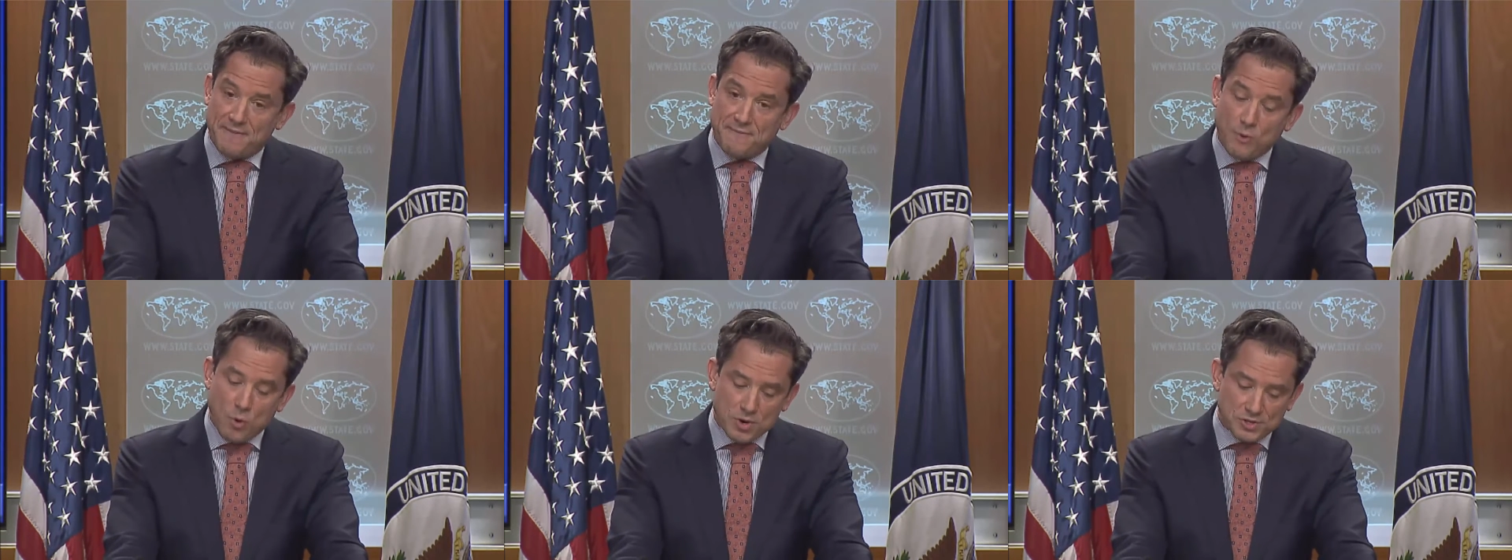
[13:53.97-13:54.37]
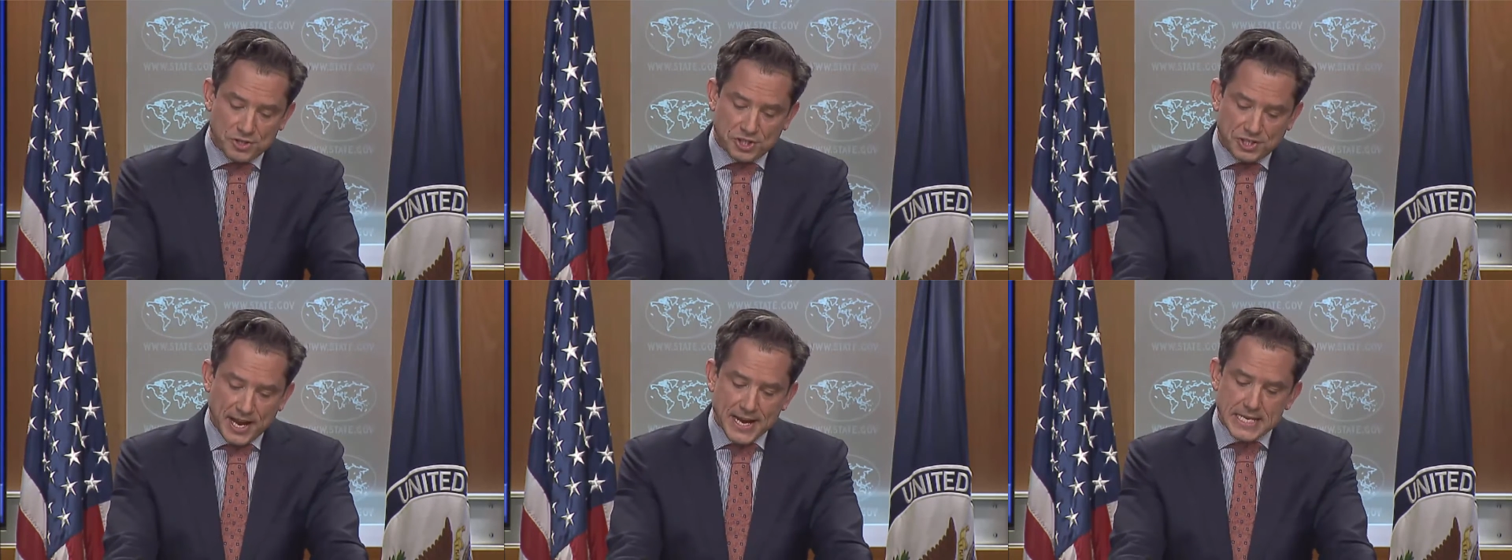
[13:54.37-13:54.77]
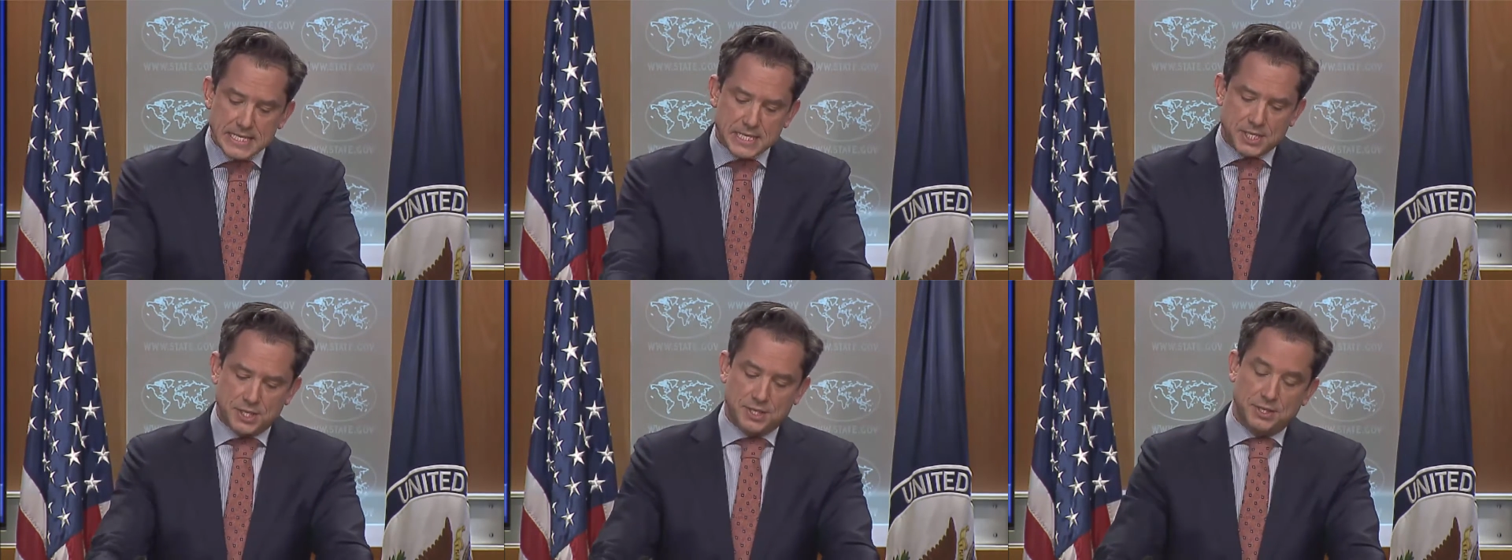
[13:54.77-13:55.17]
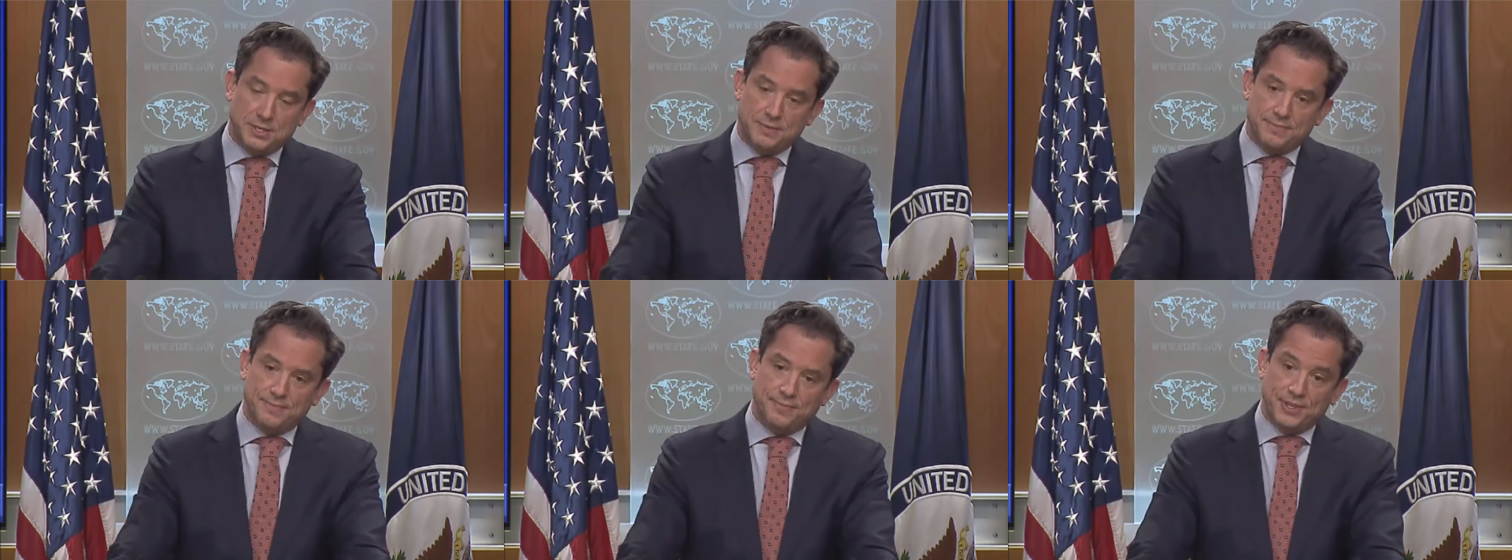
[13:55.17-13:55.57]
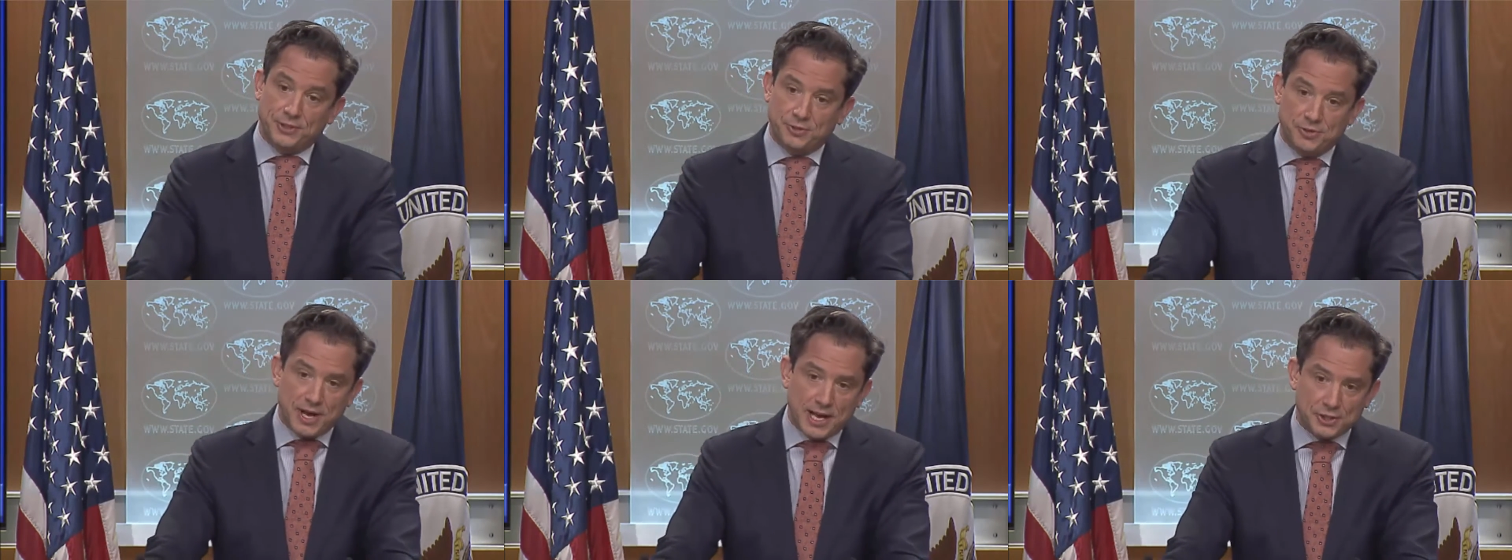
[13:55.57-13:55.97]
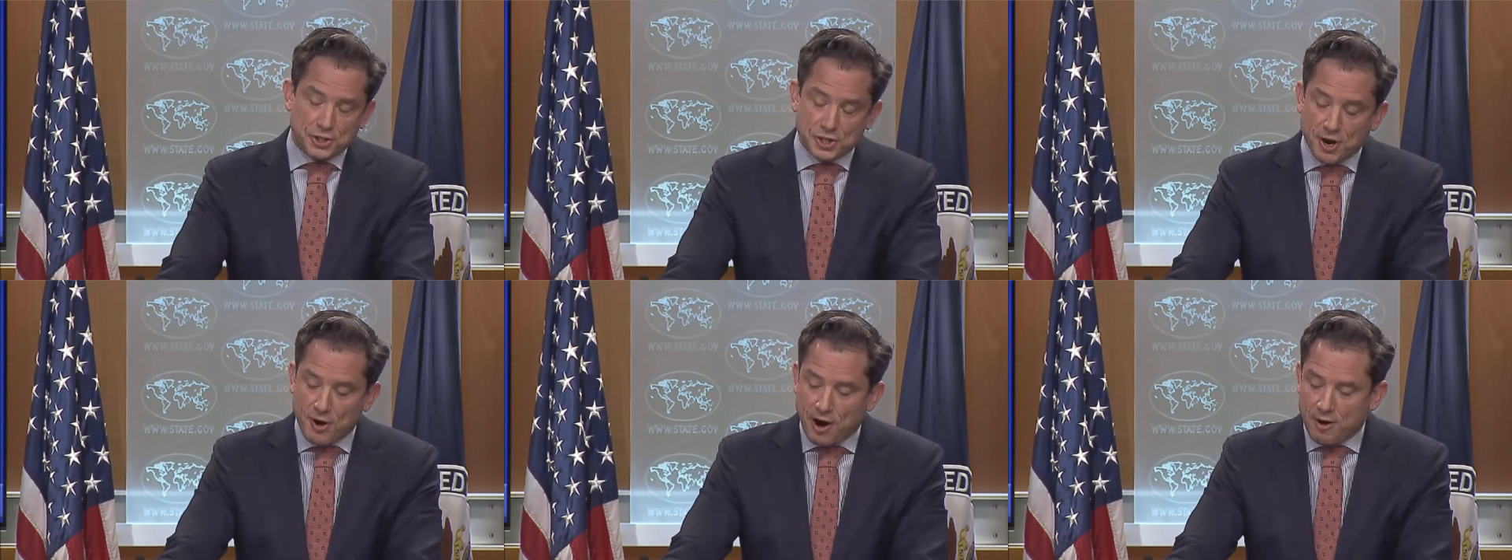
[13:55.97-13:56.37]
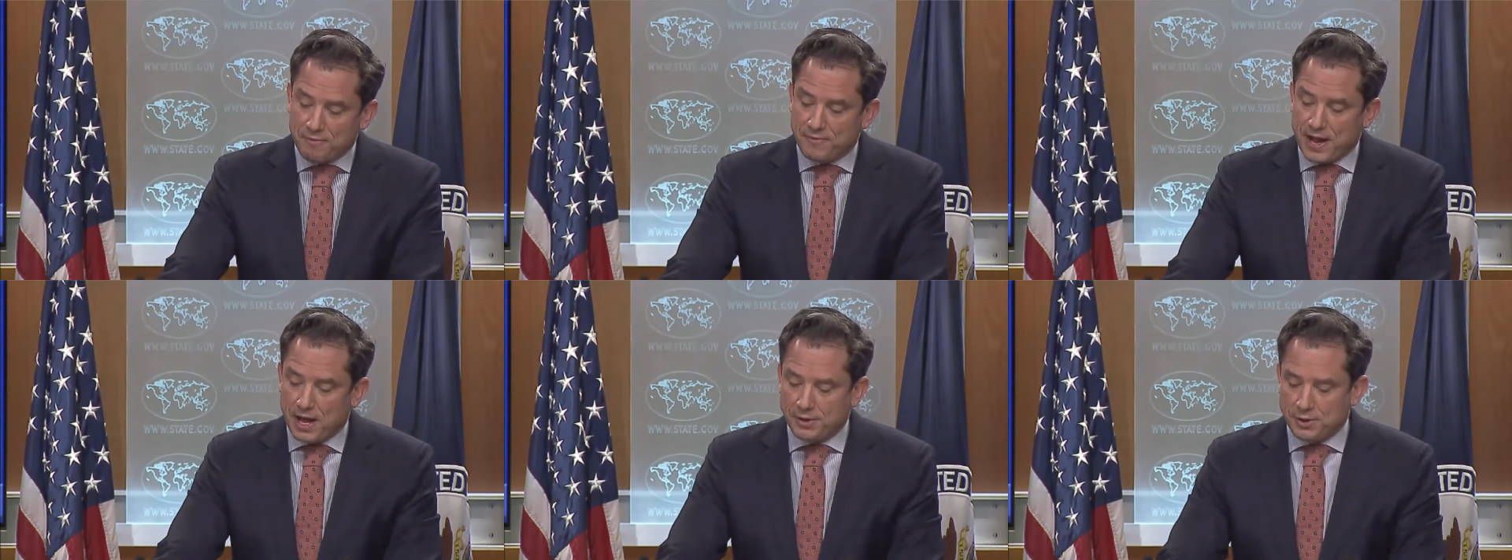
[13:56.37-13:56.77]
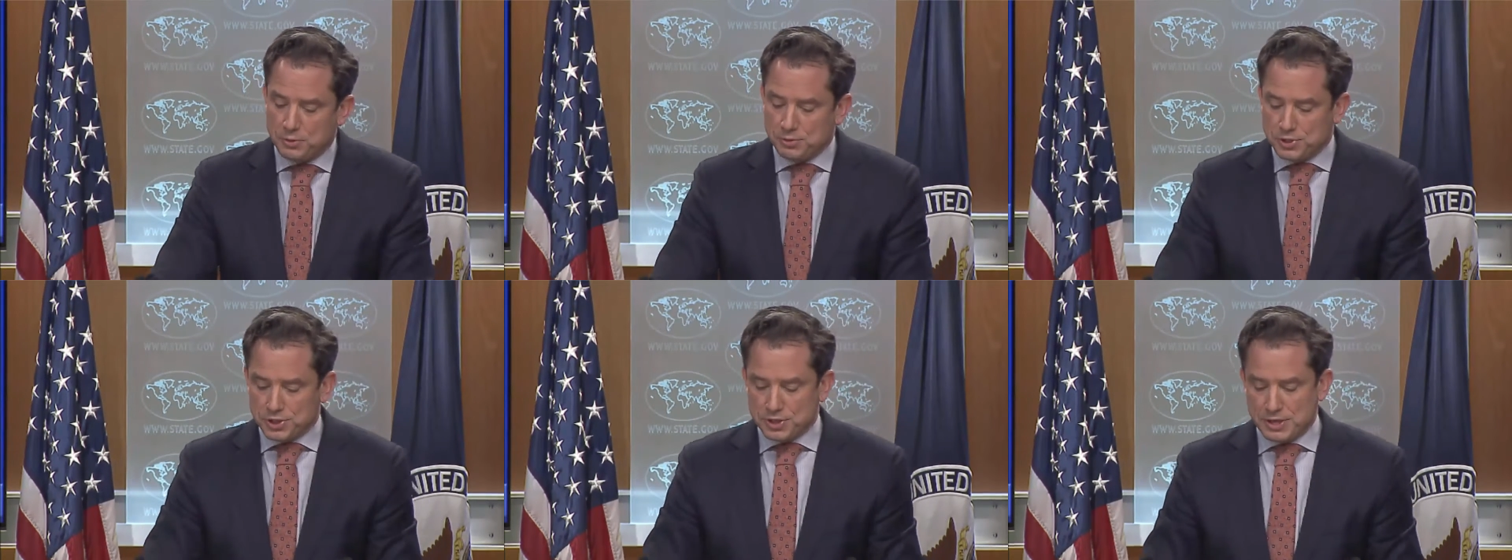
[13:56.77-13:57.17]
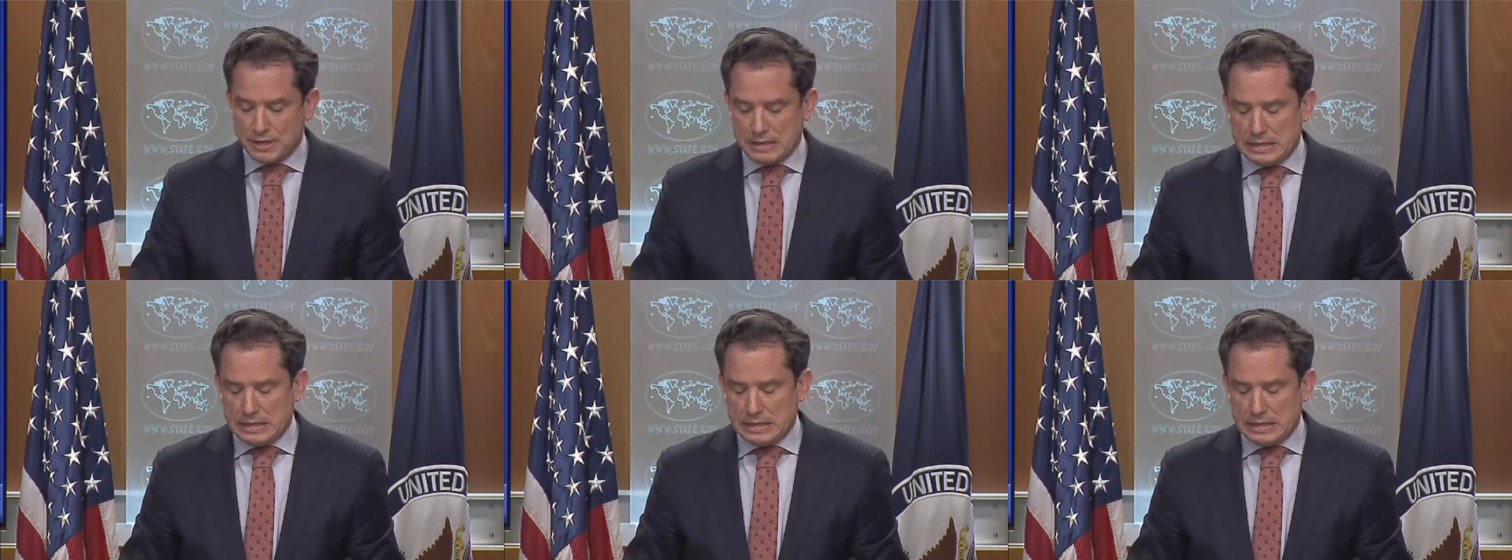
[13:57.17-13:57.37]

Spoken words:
foreign states that do not share our values